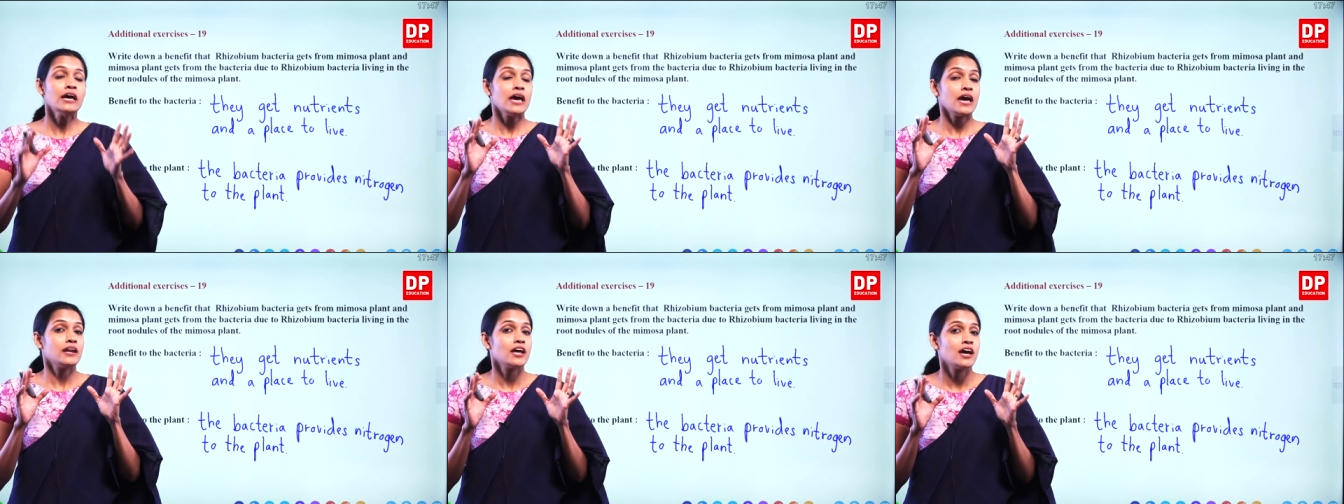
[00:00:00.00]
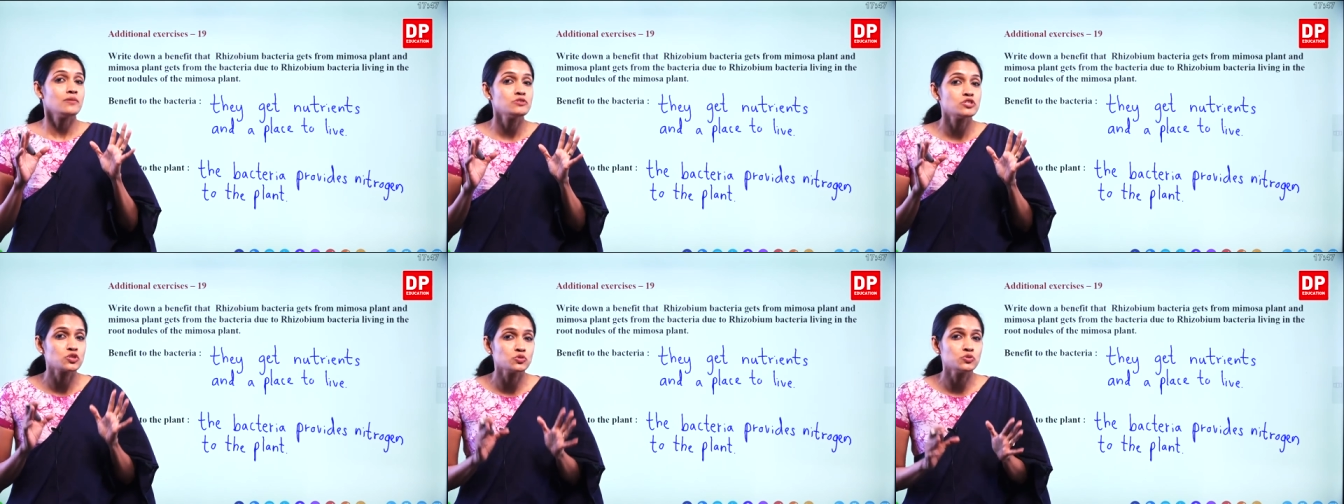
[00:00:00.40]
And I'm
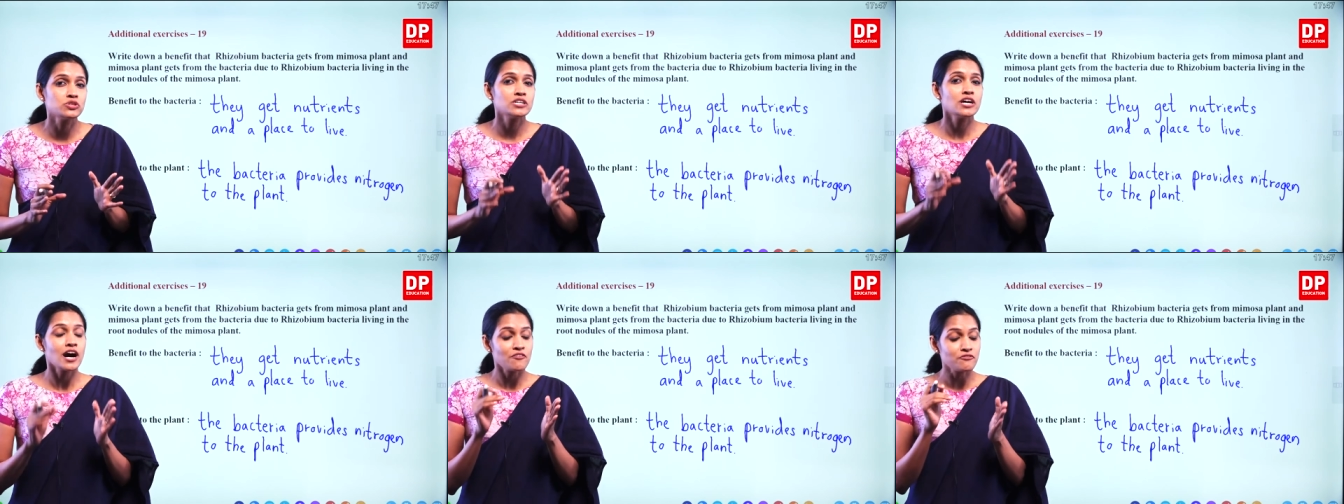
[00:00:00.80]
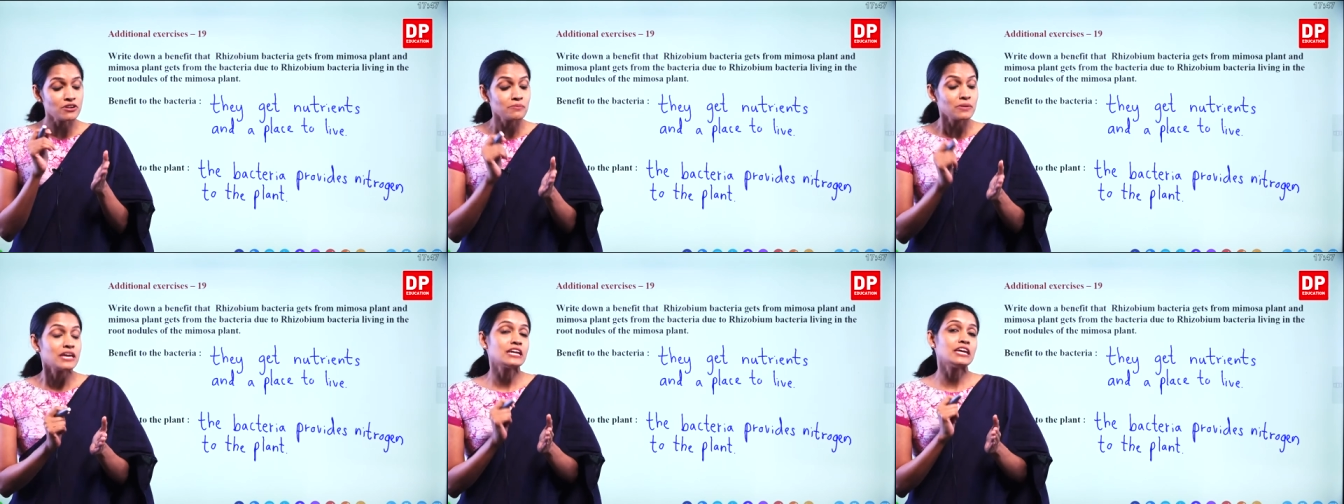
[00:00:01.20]
sure after
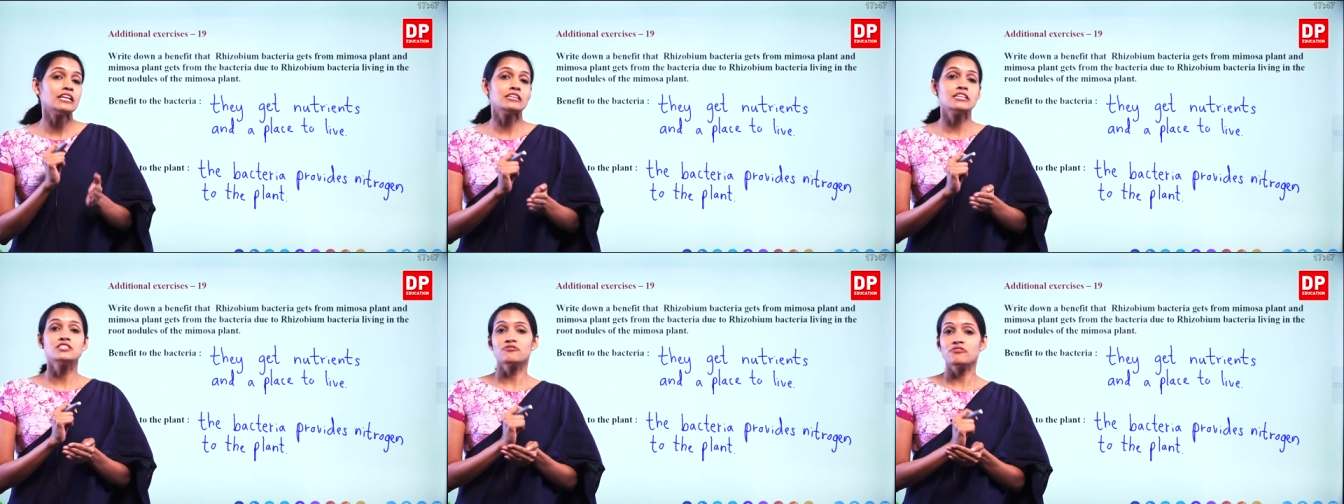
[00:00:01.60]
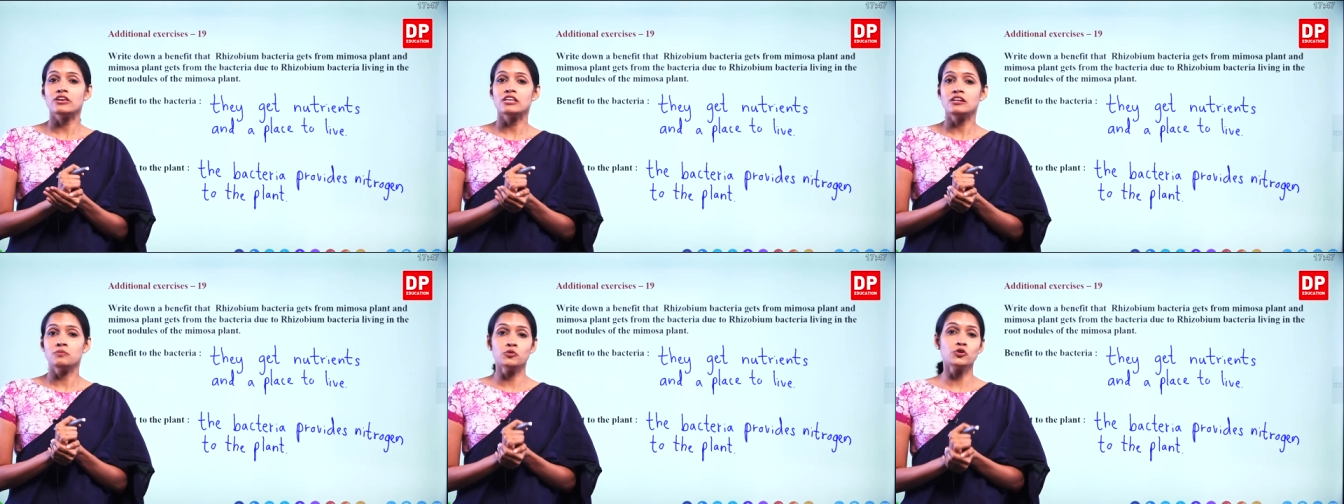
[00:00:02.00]
making this
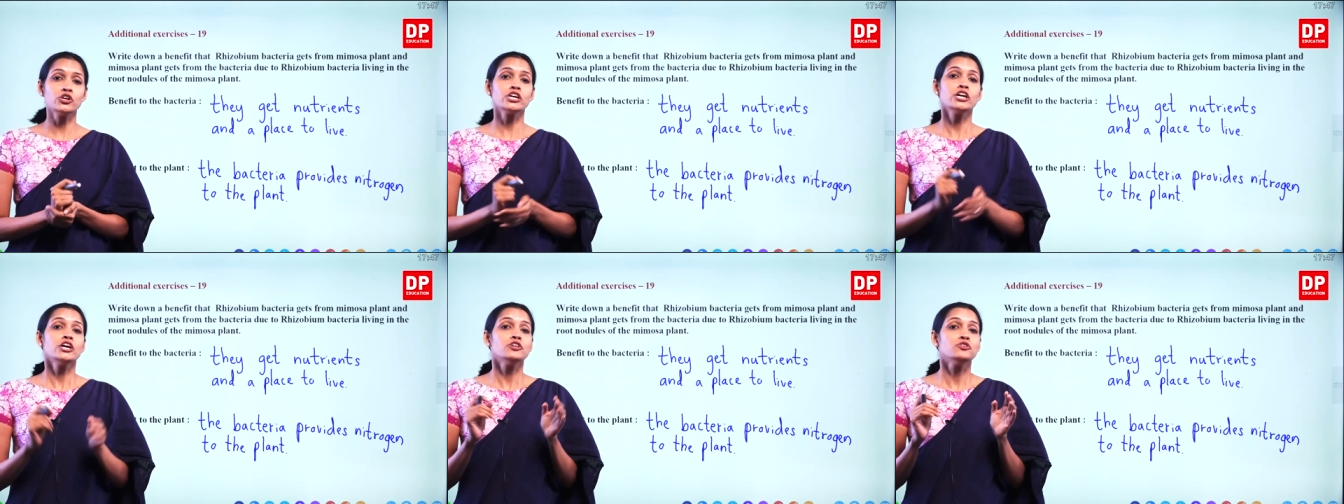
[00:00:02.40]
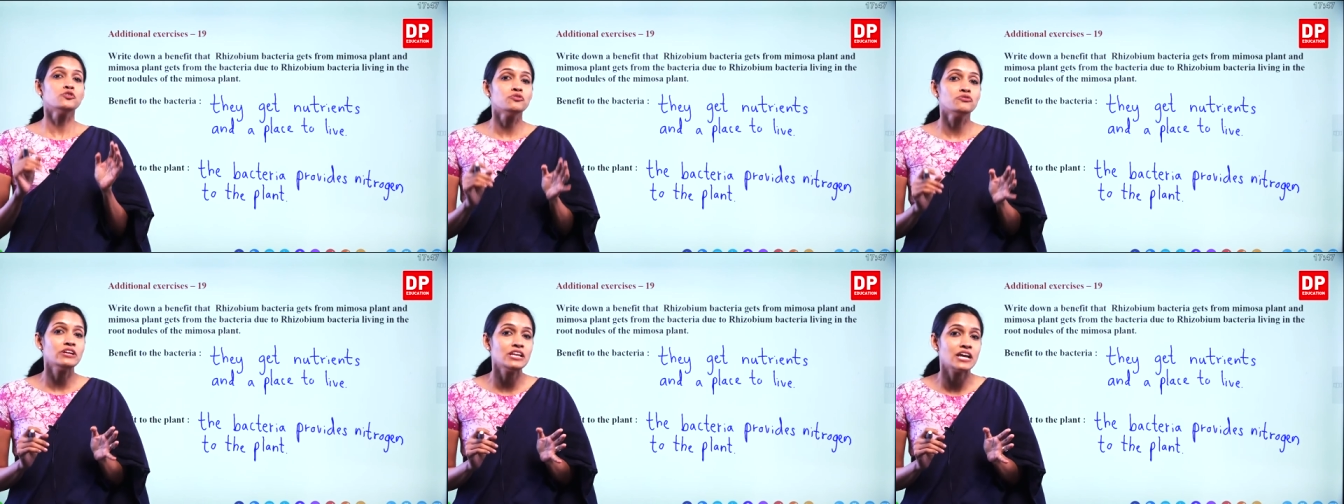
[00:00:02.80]
field book, you
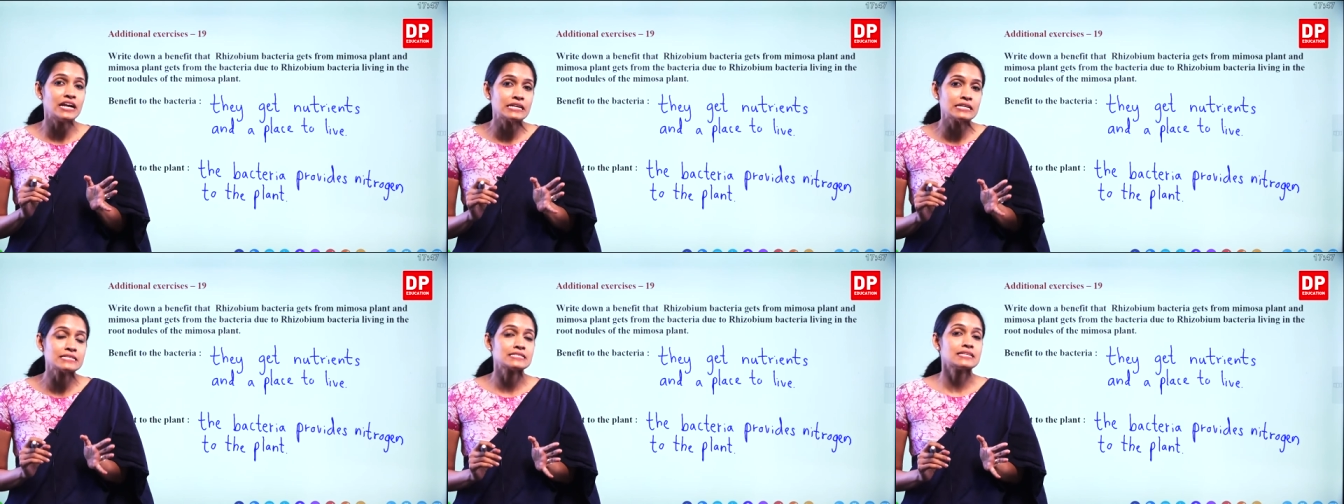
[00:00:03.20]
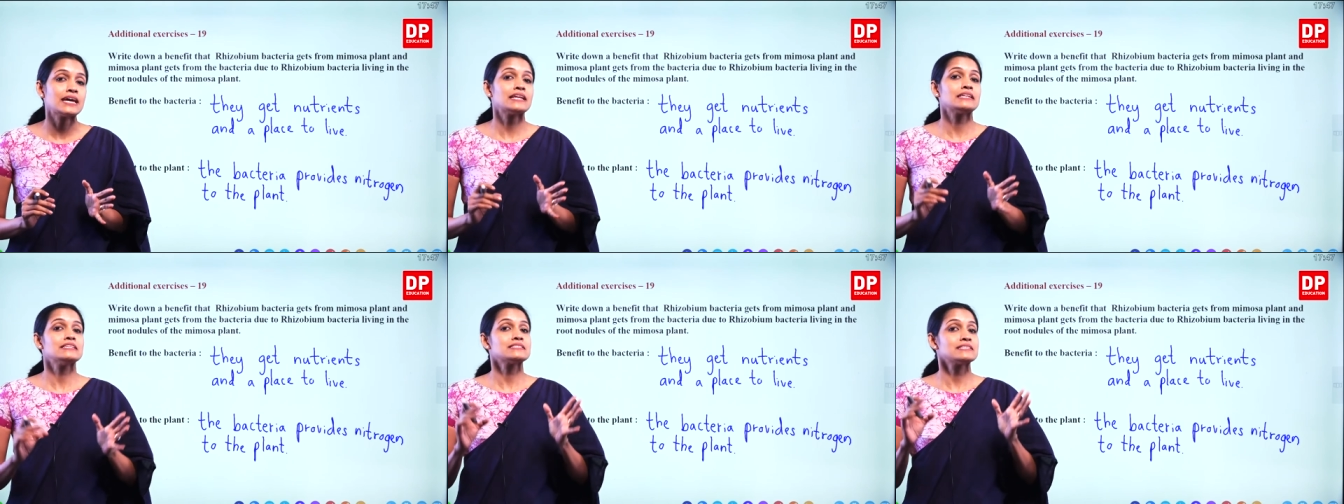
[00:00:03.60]
will
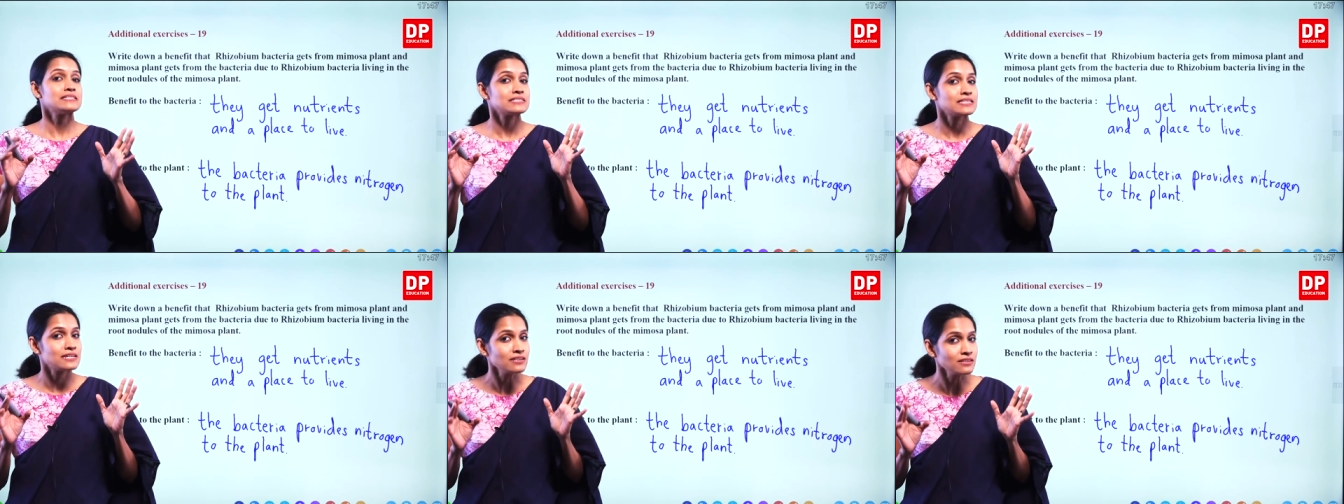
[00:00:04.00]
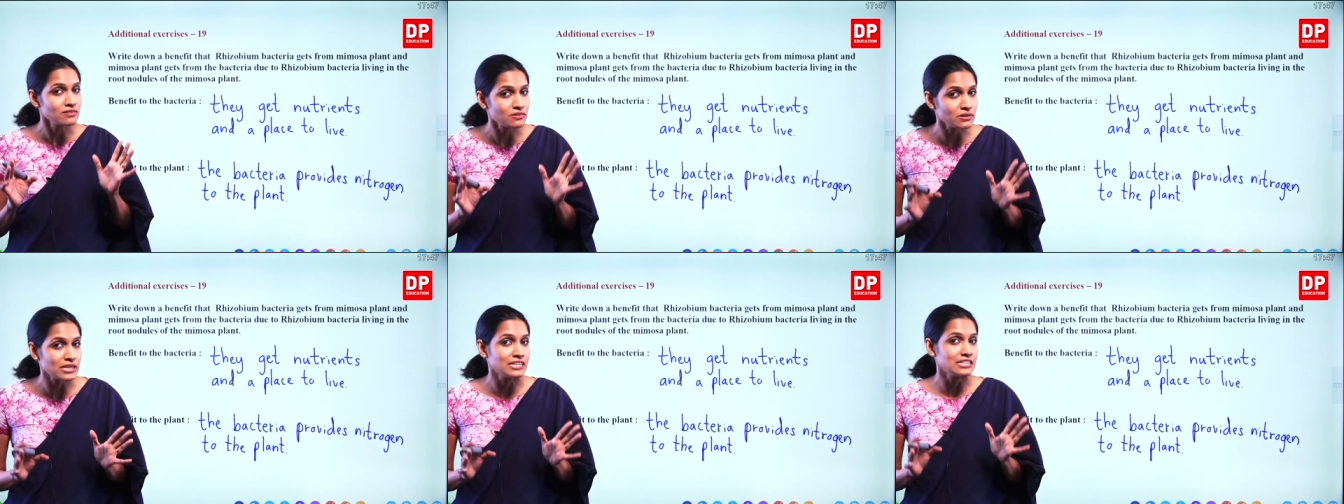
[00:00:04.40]
understand this lesson
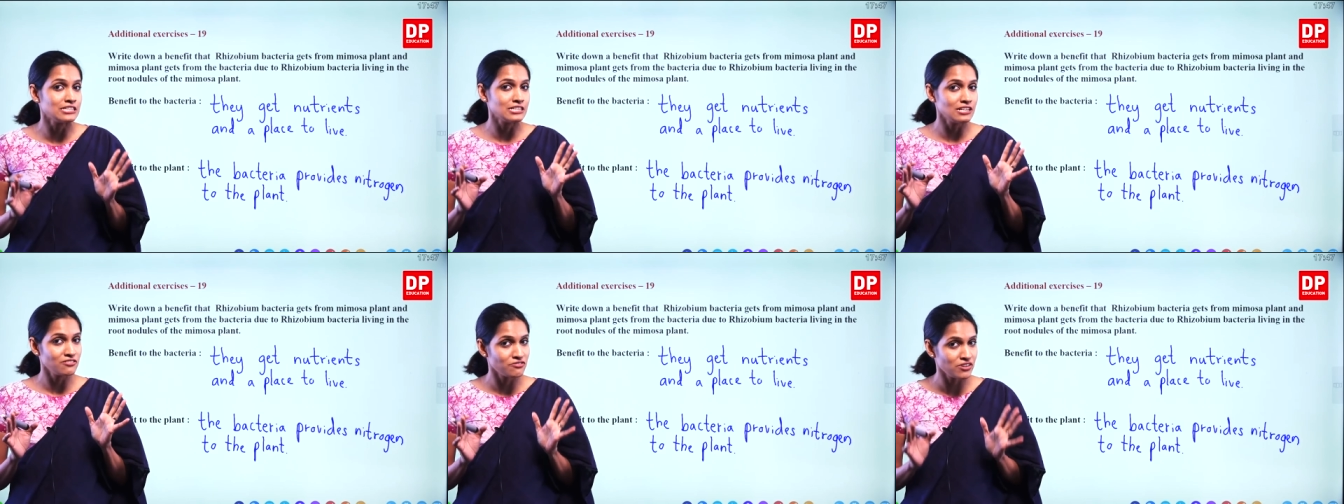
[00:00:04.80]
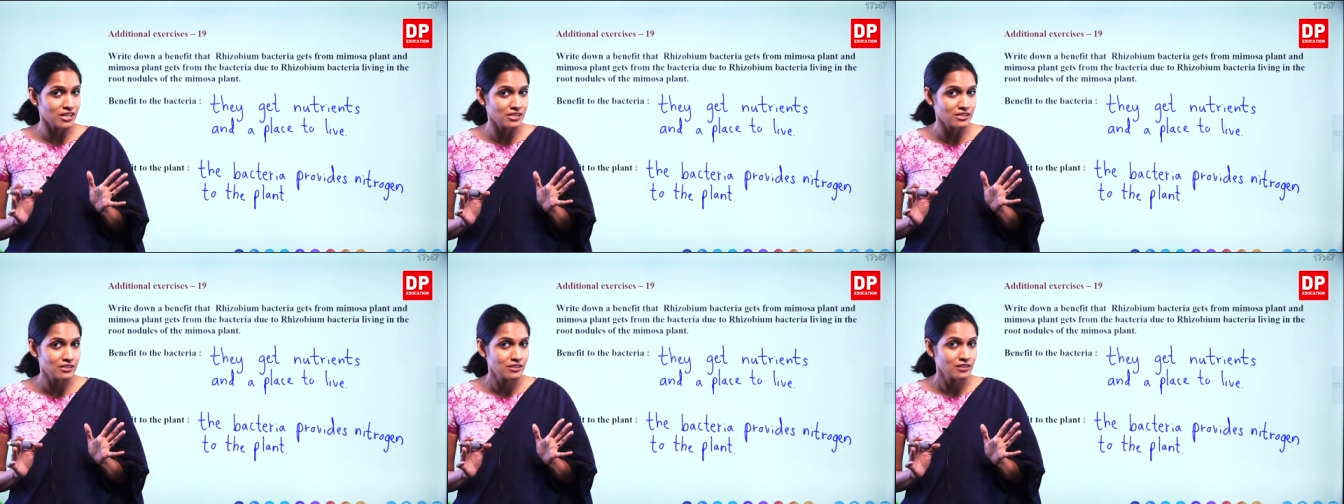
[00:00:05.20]
really well.